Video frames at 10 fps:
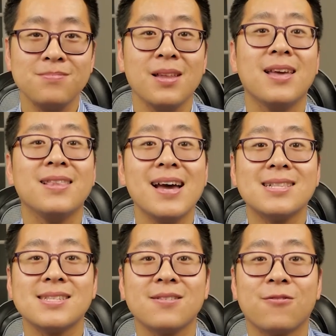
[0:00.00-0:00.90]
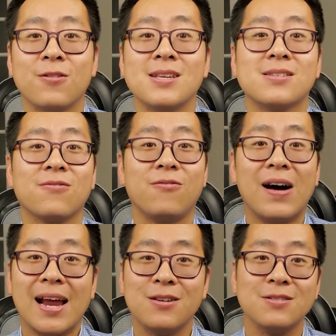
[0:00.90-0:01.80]
And that's it for this
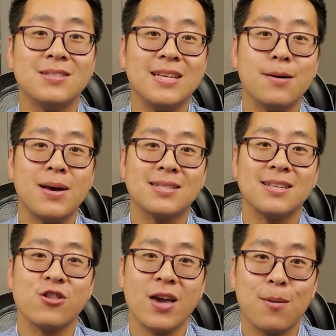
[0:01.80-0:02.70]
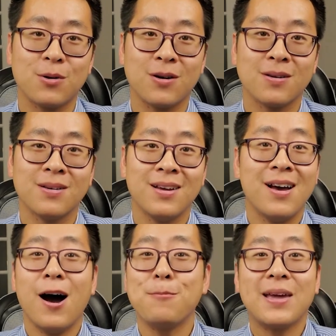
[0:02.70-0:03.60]
final DMSC chapter.
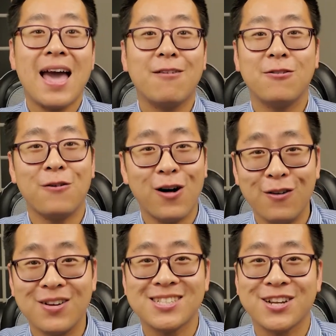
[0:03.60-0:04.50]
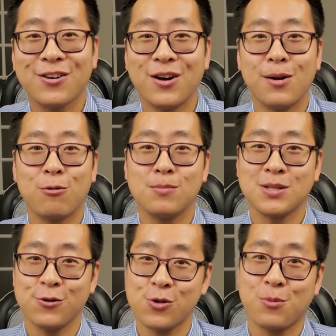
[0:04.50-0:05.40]
On behalf of all of us here at On-Prem
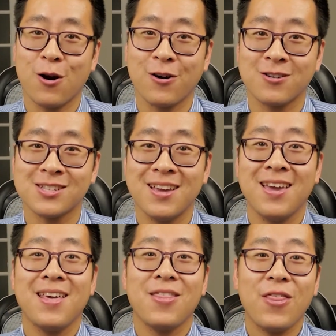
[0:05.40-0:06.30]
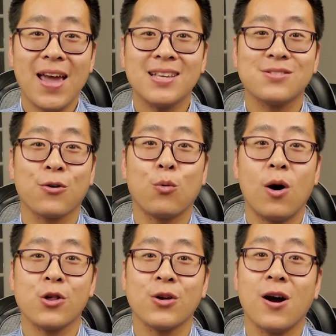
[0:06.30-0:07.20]
Solution Partners, thanks for
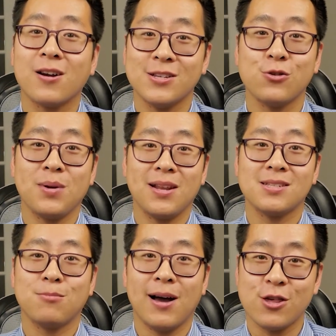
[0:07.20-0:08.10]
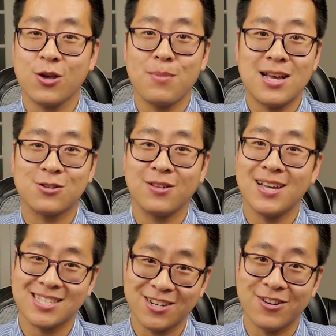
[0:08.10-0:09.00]
watching our Digital Media Supply Chain
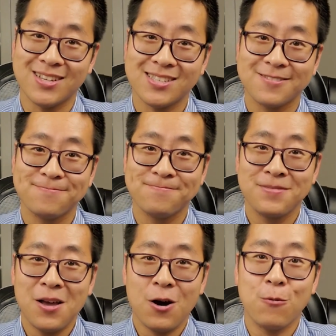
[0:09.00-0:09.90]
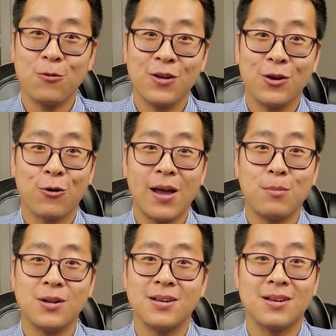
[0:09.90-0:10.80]
Masterclass series. Hopefully you were
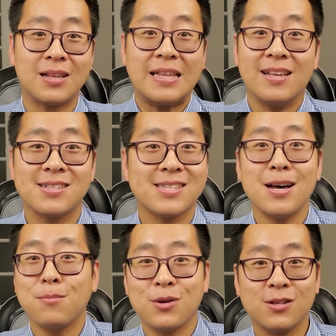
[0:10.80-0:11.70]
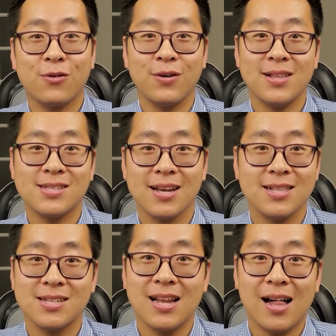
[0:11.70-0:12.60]
able to glean some useful
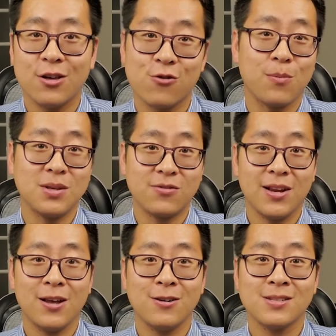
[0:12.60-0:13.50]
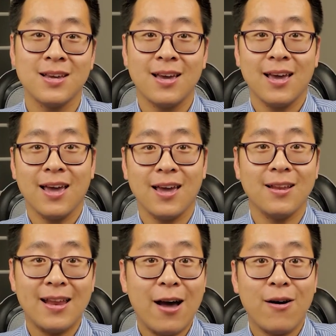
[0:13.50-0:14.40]
insights and knowledge from these videos
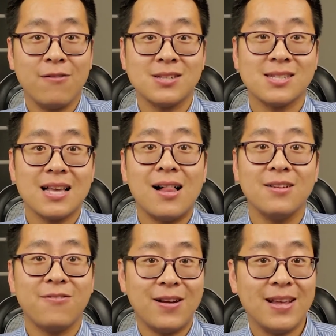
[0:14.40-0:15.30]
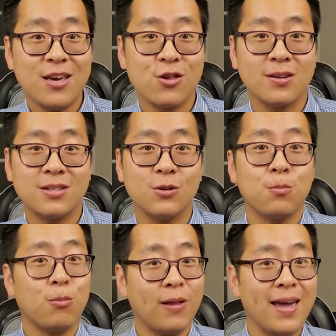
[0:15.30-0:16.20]
and now have a solid foundation to
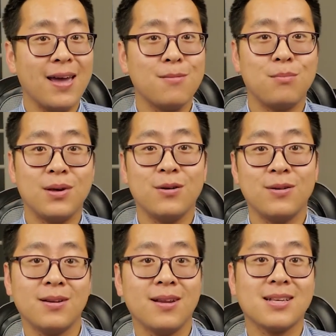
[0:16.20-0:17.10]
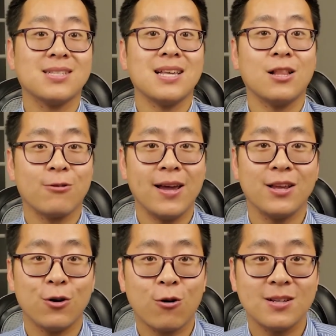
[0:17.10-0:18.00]
plan, build, and accelerate
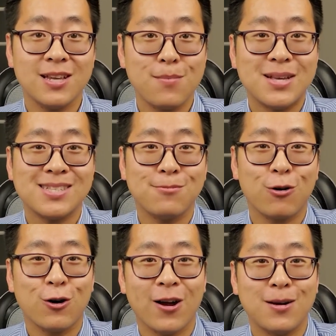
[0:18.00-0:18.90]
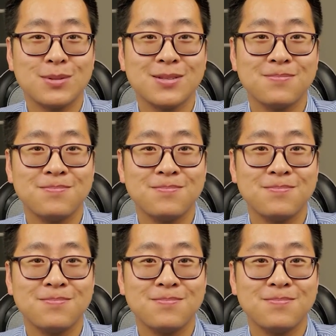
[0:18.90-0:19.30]
your DMSC programs.